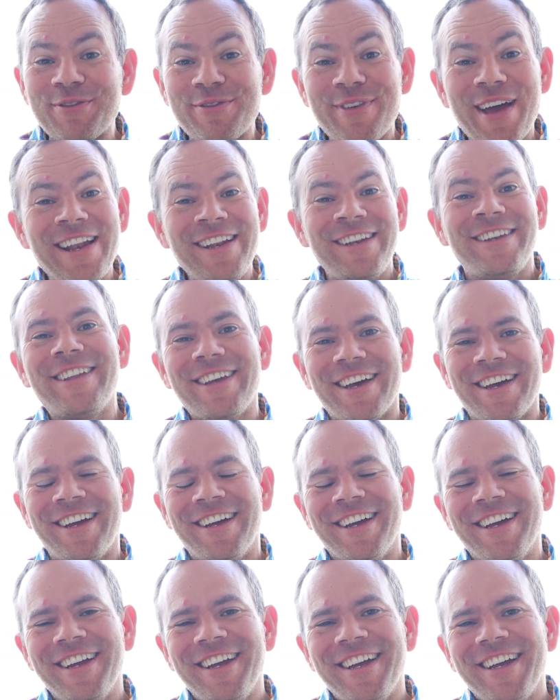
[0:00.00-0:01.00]
a
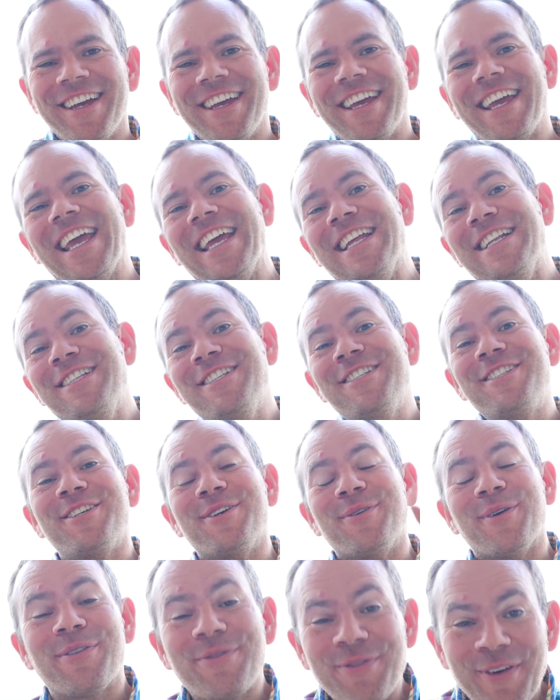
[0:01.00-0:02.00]
vendor
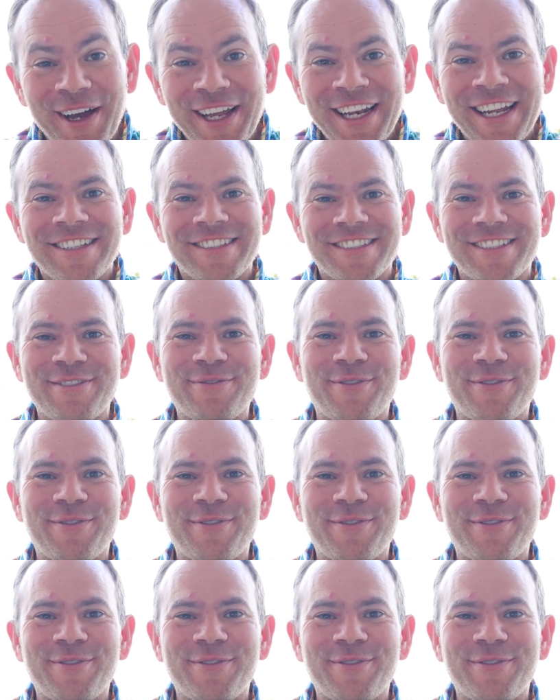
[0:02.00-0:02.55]
into a finance